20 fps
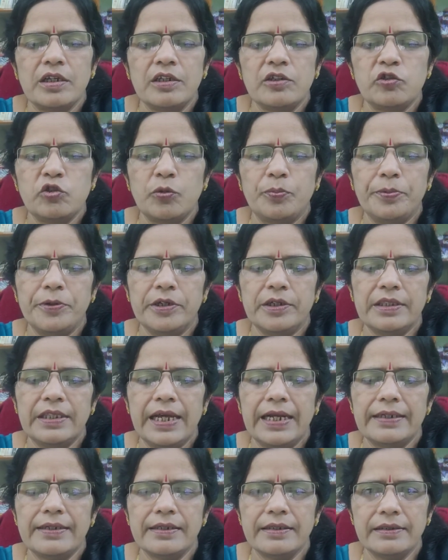So for
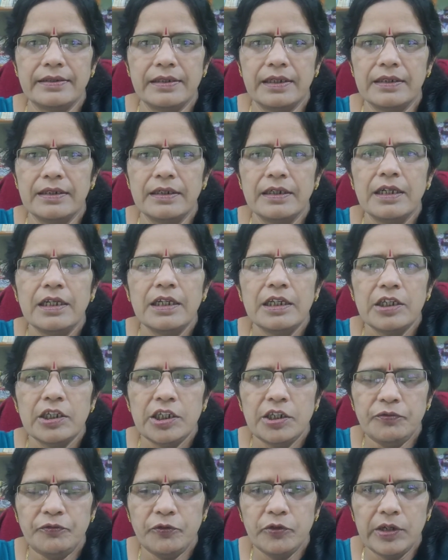that reason,
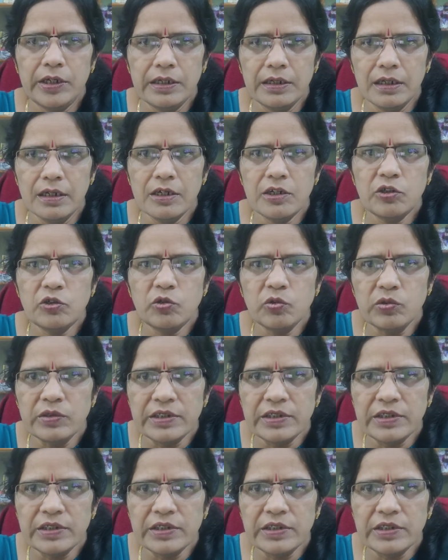if we learn to